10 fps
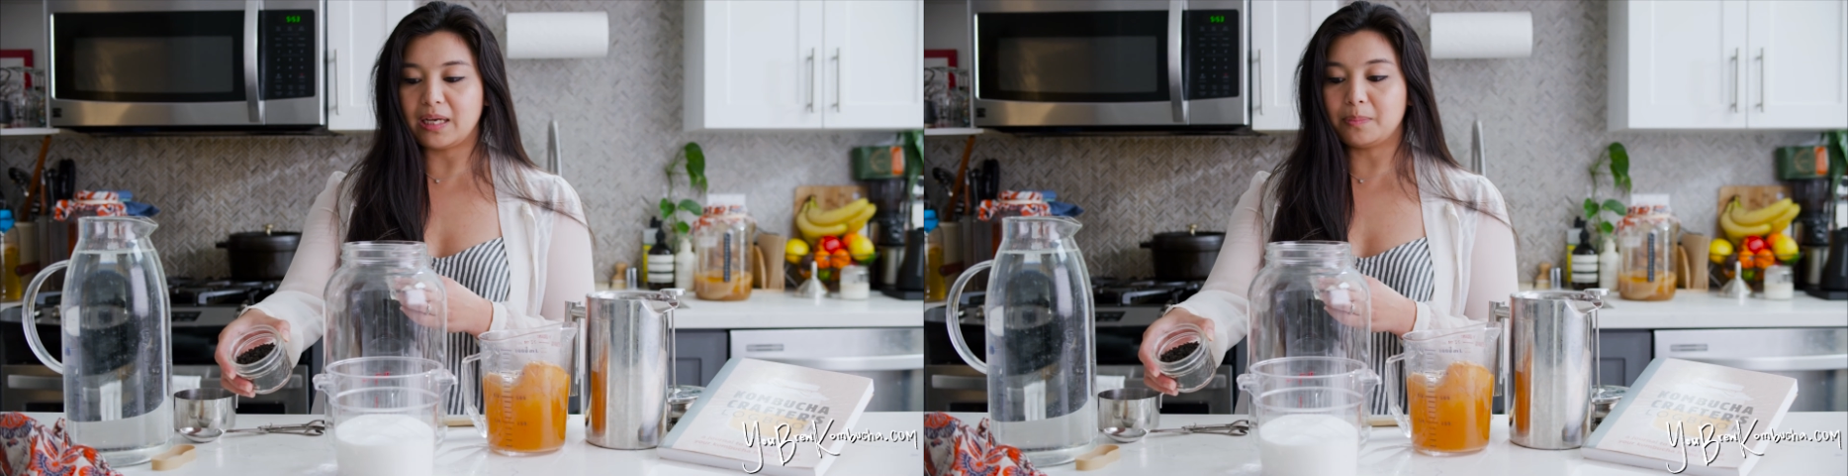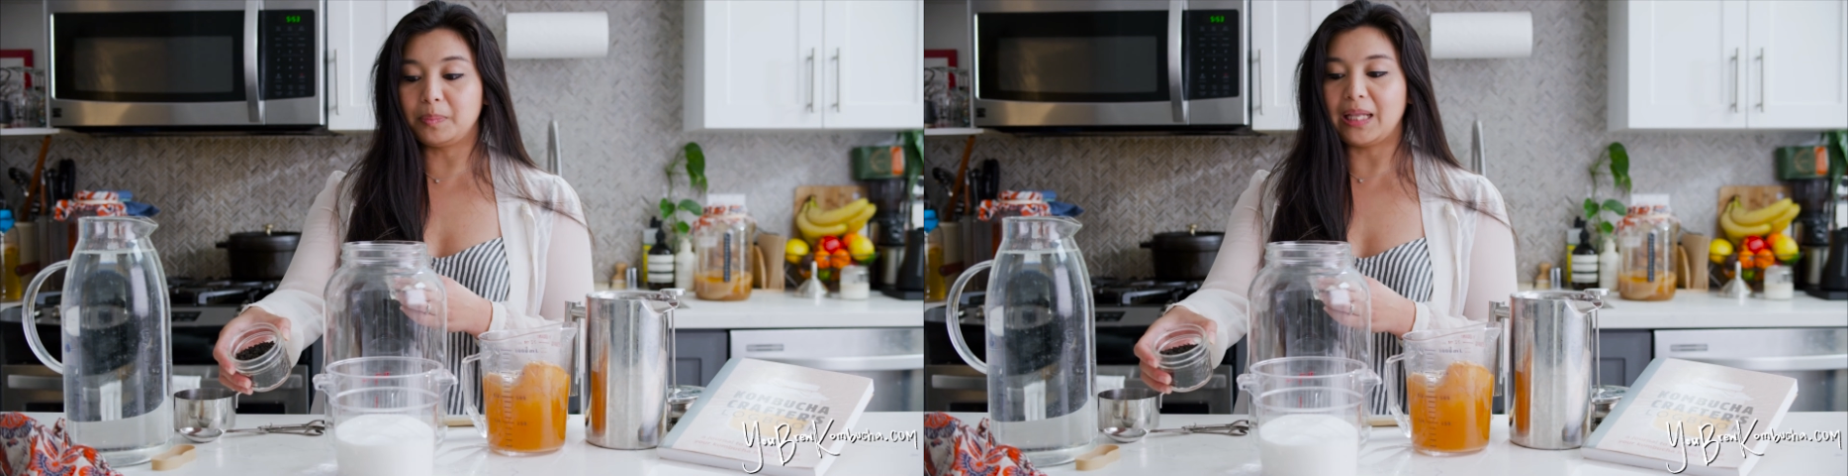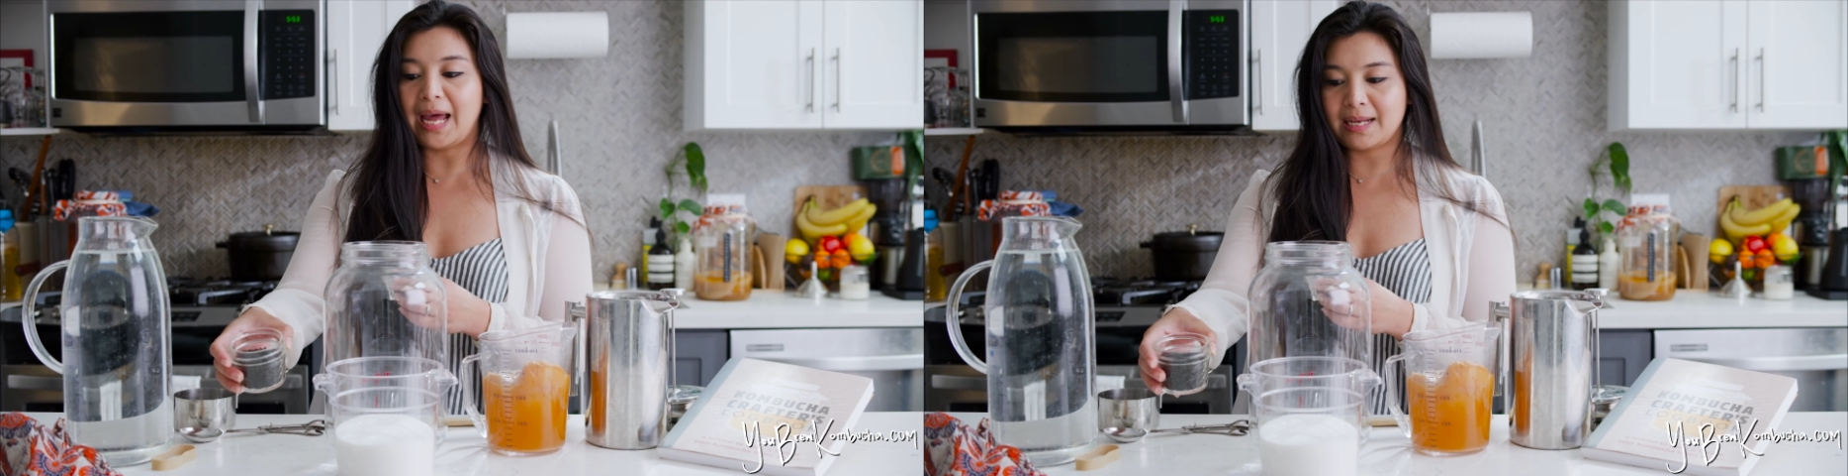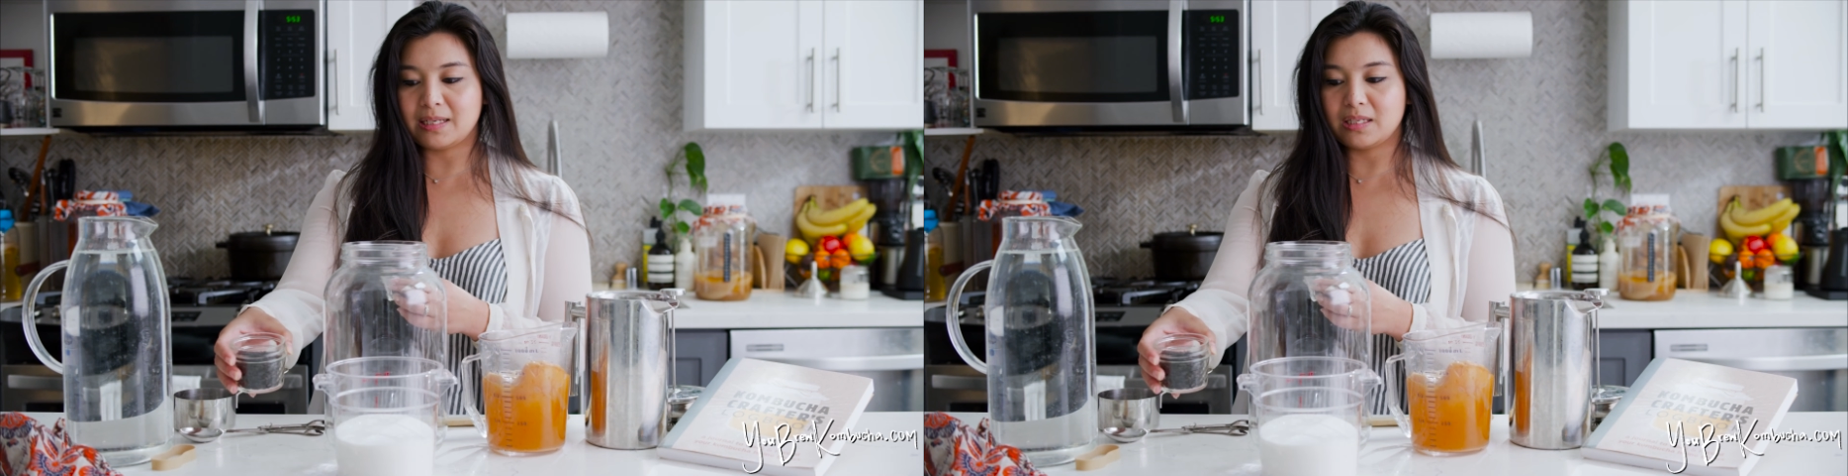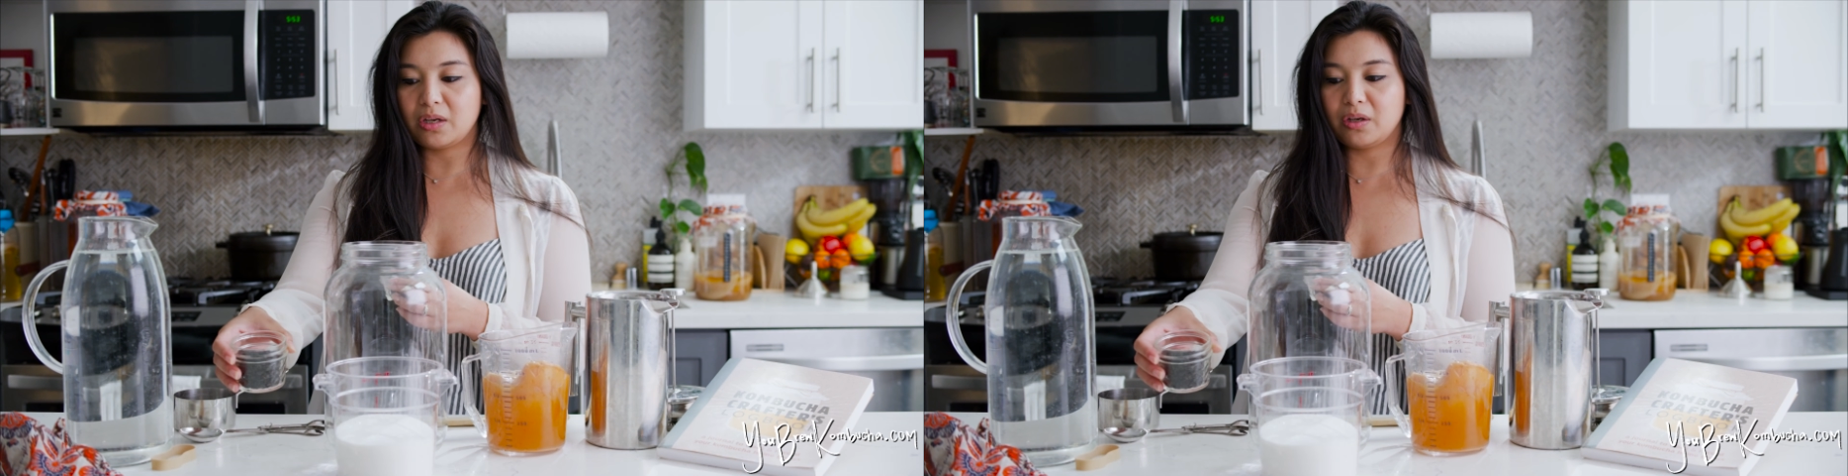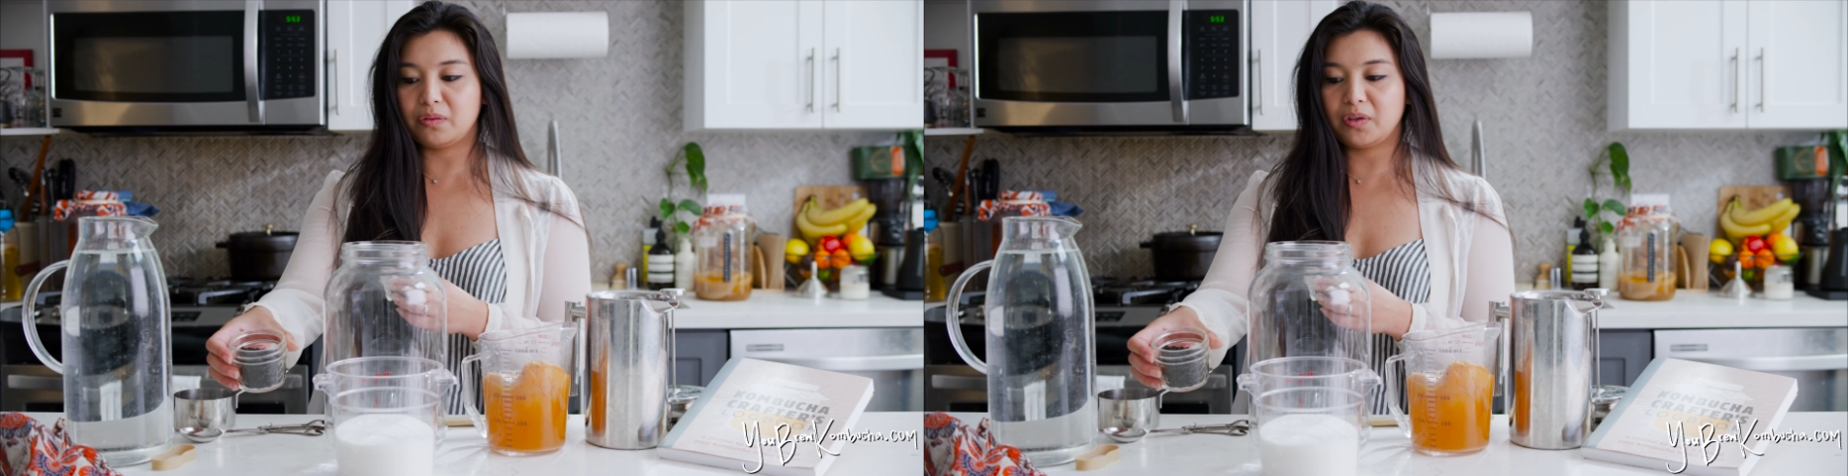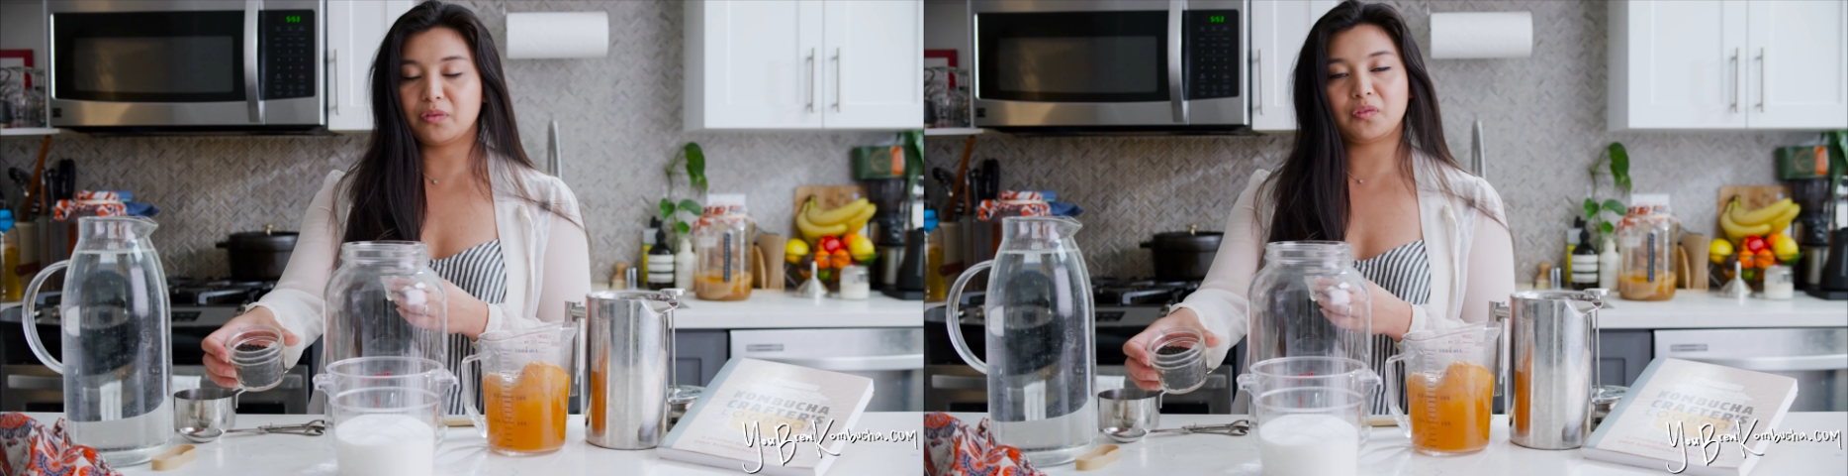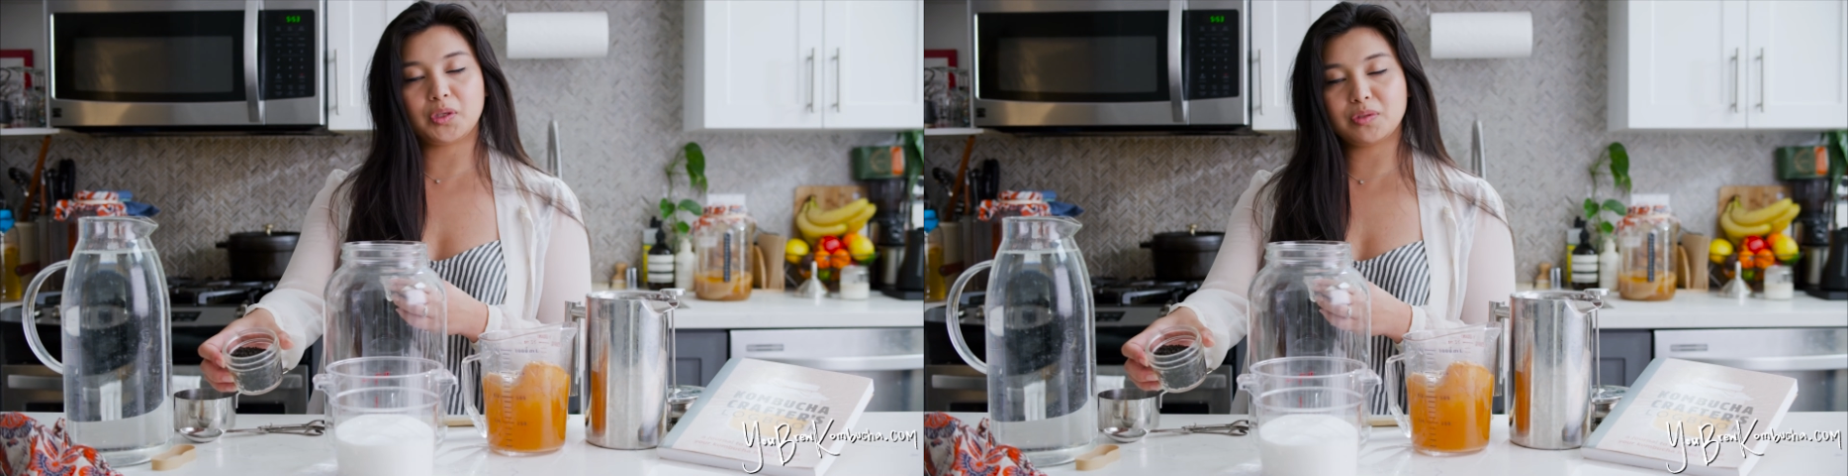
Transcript: a blend of a few